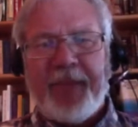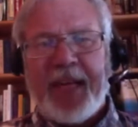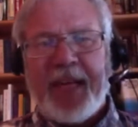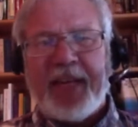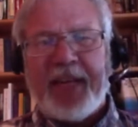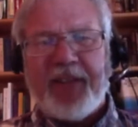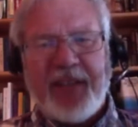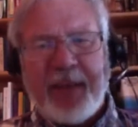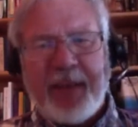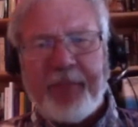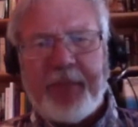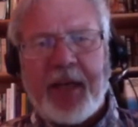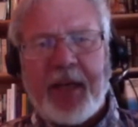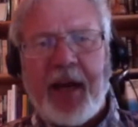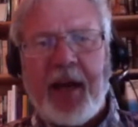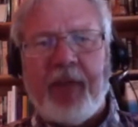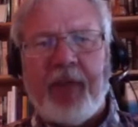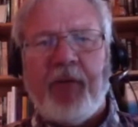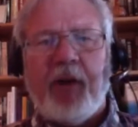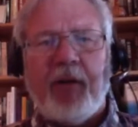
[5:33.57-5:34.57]
except
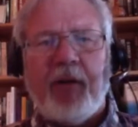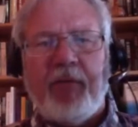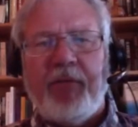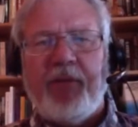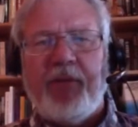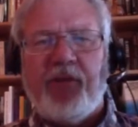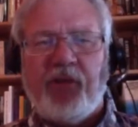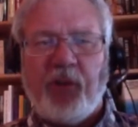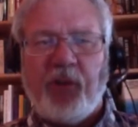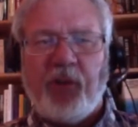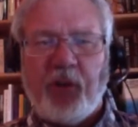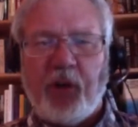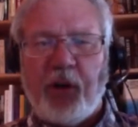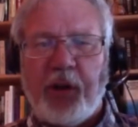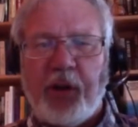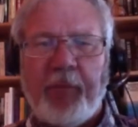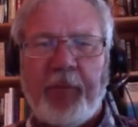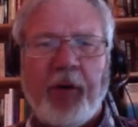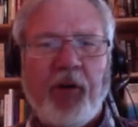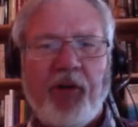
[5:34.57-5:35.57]
kind of on a visceral,
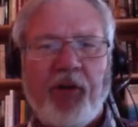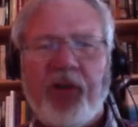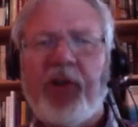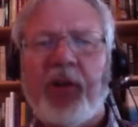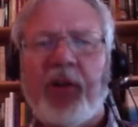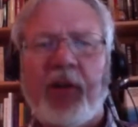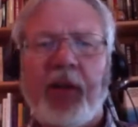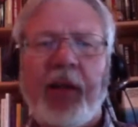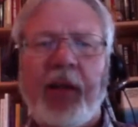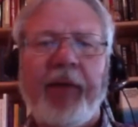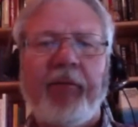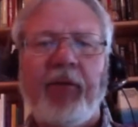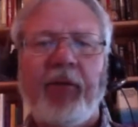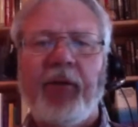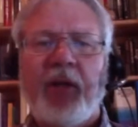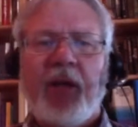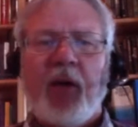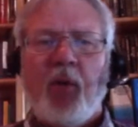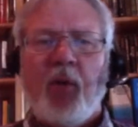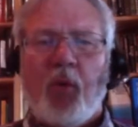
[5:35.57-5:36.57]
emotional level.
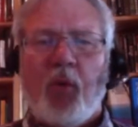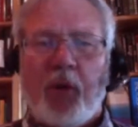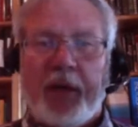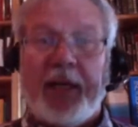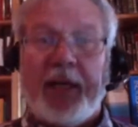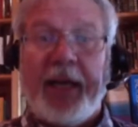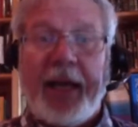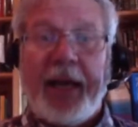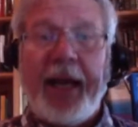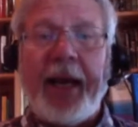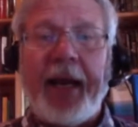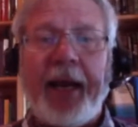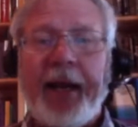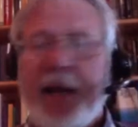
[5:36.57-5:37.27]
One can.